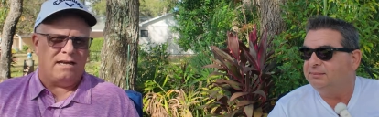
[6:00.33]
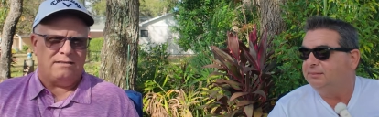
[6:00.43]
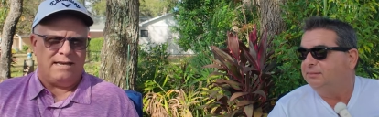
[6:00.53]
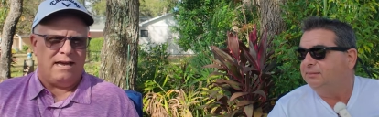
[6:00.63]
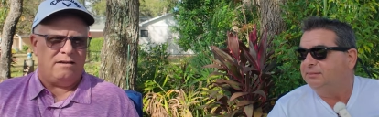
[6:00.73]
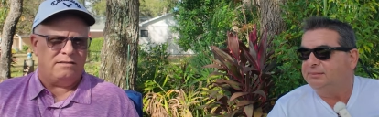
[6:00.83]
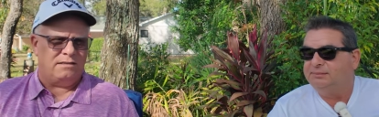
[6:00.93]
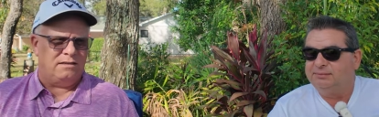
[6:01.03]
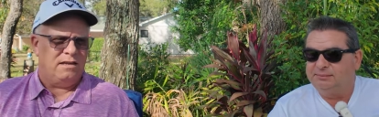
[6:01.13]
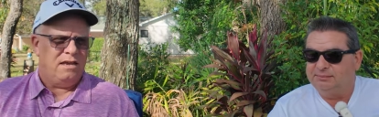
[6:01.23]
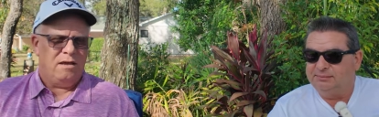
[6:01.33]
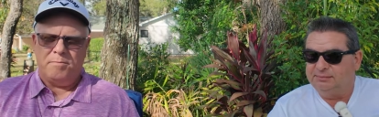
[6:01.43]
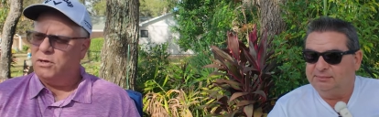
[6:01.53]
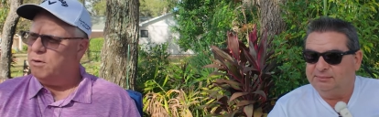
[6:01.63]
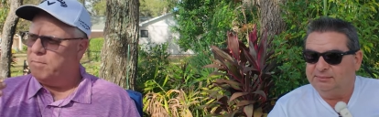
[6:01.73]
Speaker 1: a nice house, and
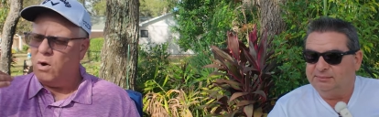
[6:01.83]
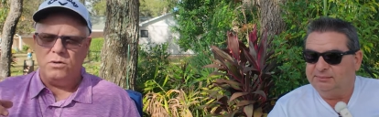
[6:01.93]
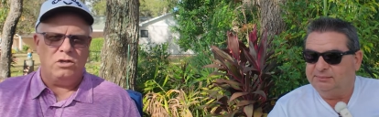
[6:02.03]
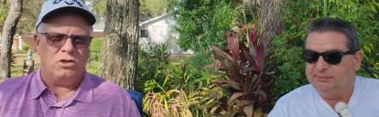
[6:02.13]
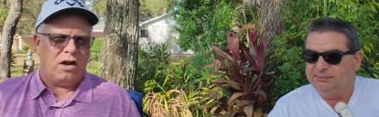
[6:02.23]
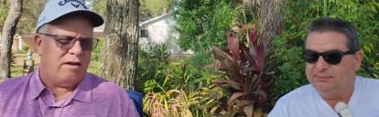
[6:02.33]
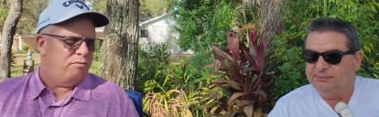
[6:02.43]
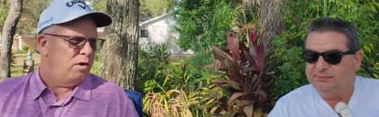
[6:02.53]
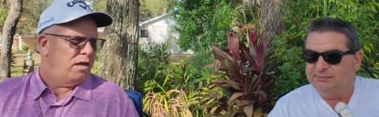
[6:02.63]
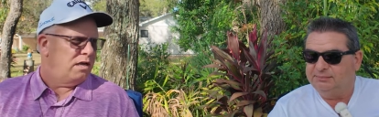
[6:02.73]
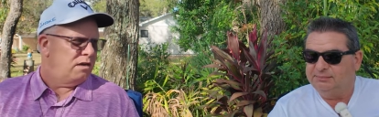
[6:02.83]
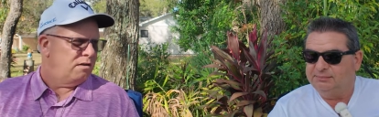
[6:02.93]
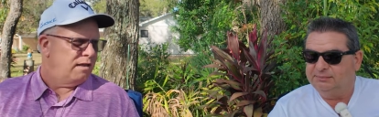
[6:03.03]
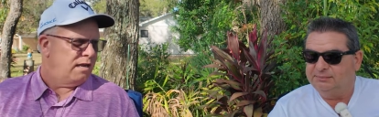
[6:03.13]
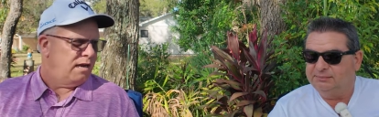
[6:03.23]
put your boat in your driveway,
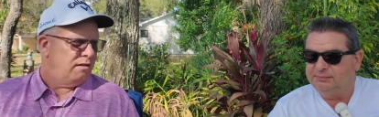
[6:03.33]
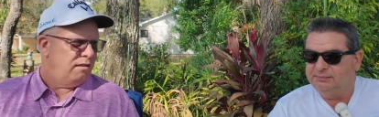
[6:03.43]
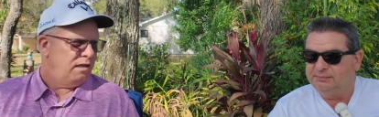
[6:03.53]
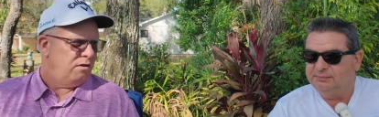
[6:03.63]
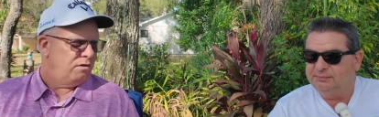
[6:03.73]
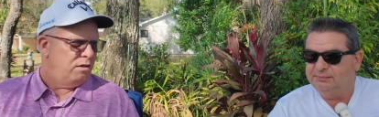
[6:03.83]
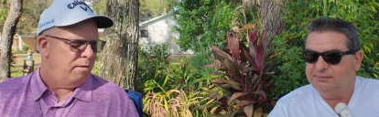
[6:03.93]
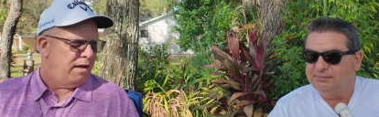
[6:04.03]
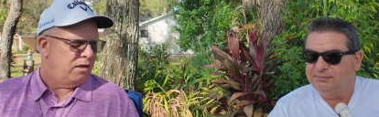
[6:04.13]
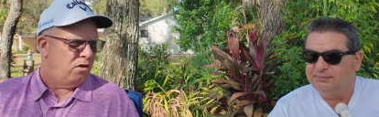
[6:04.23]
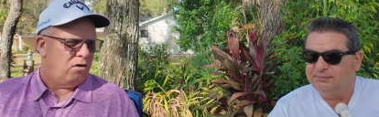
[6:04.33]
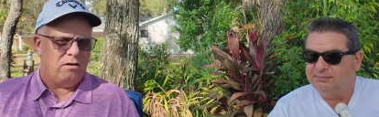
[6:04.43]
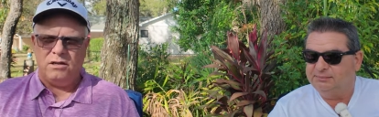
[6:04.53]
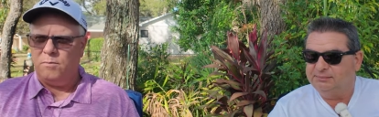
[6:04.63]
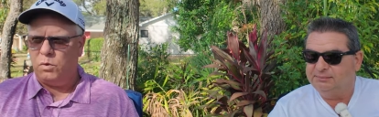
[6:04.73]
you know, that kind of thing, or in your
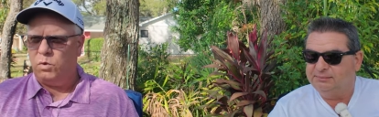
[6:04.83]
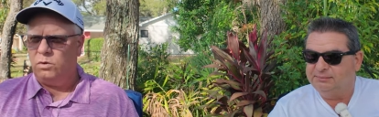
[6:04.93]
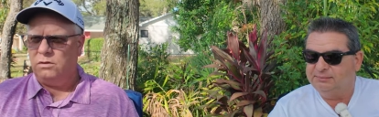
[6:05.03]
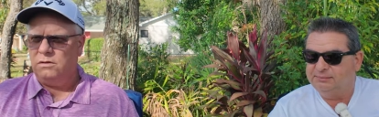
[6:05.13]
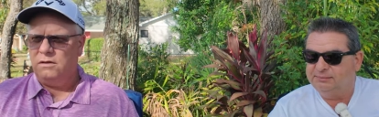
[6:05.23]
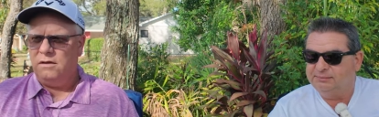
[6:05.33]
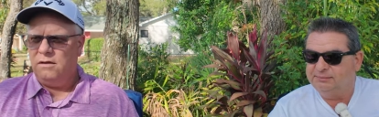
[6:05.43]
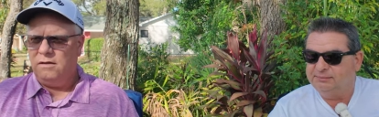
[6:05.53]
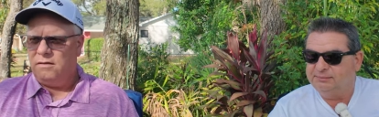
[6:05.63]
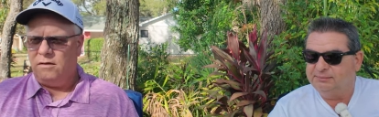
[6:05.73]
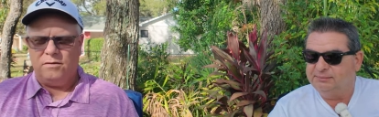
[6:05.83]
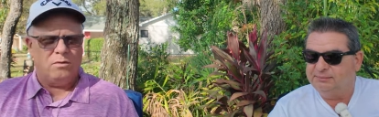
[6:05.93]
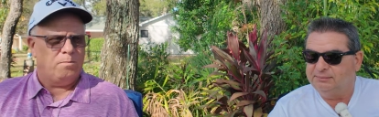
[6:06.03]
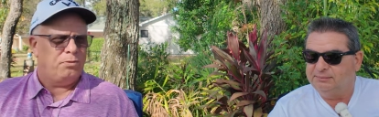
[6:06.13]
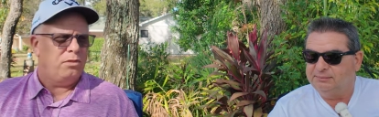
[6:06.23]
backyard and your pool. The,
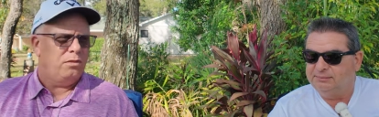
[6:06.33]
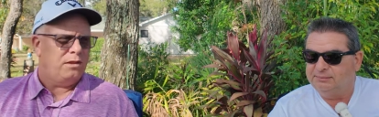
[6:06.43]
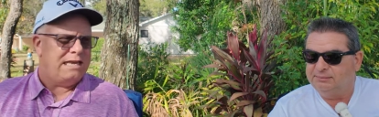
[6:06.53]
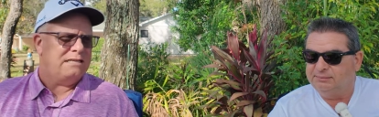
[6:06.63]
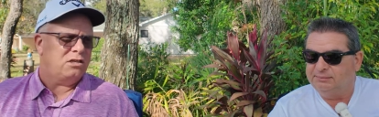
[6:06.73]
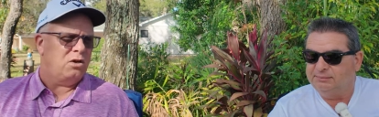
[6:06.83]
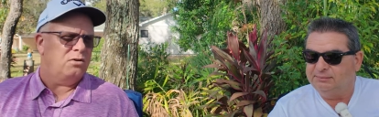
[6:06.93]
the, the East